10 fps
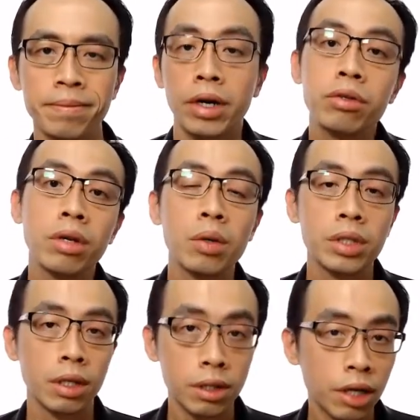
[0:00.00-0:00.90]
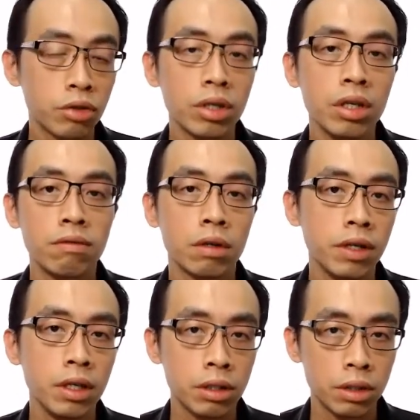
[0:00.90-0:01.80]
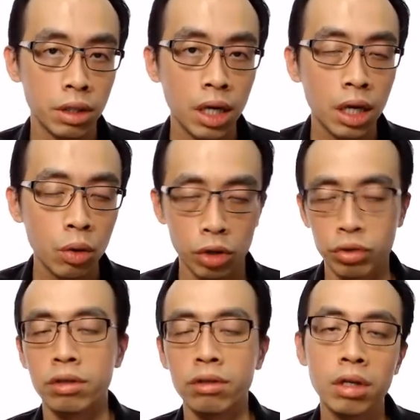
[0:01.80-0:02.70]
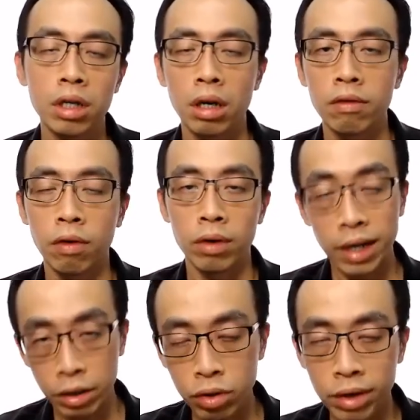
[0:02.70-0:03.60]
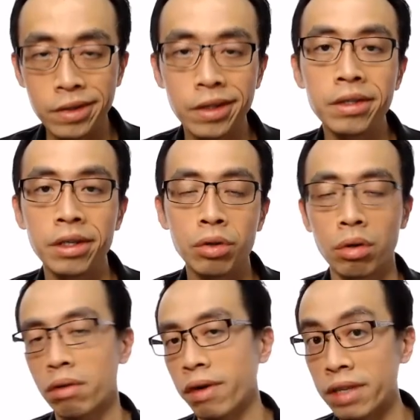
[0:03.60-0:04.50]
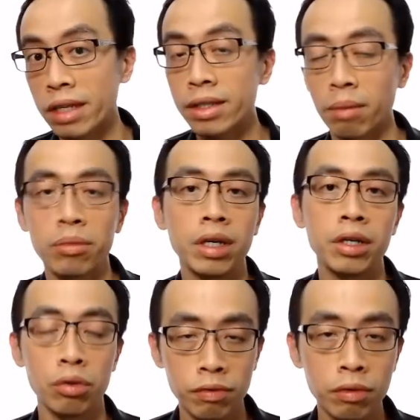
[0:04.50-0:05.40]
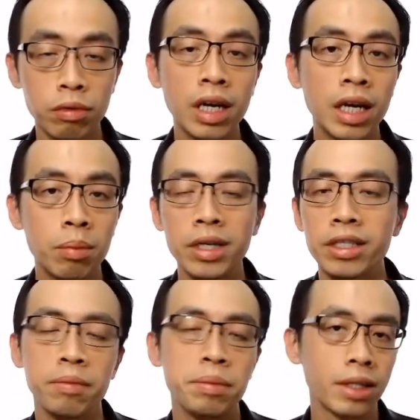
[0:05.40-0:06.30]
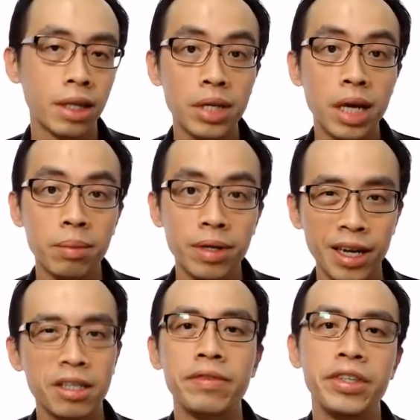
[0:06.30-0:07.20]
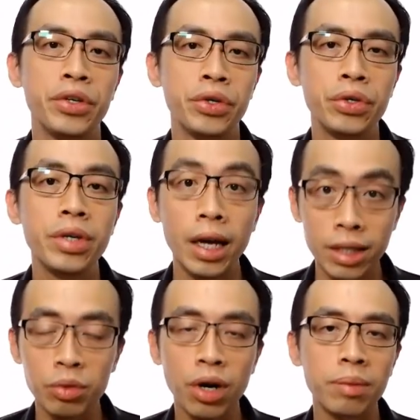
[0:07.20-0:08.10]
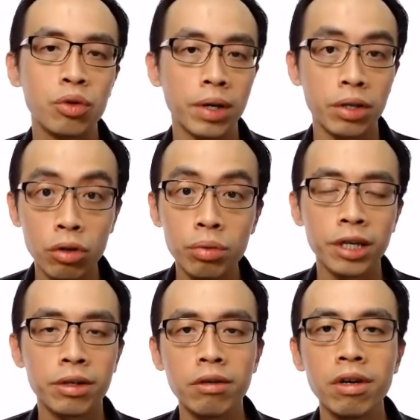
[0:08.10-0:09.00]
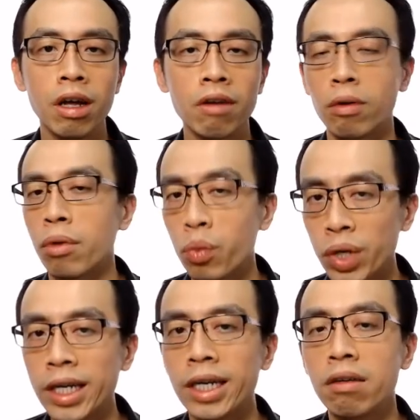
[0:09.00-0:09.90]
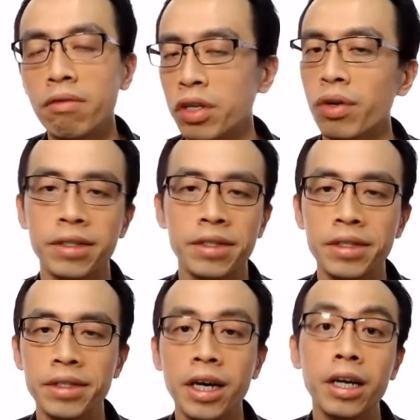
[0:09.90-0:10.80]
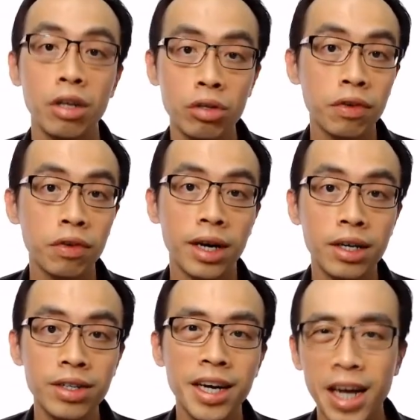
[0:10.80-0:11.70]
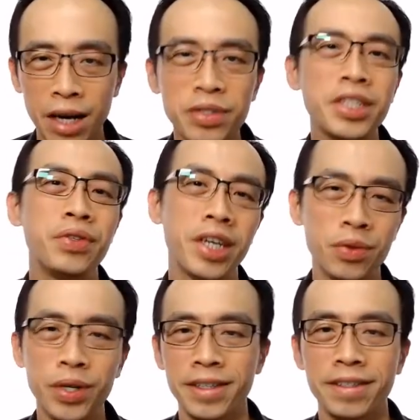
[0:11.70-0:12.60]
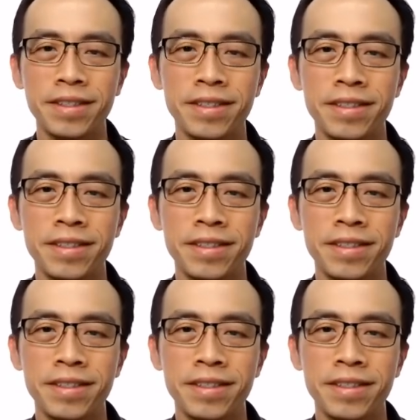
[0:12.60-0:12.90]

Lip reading: All right, so that was the discussion involving this question for electrolysis. So if you have learned something useful, please give me the thumbs up, like this video, and subscribe to my YouTube channel for more weekly video lessons. That's all for now. I'll see you next week.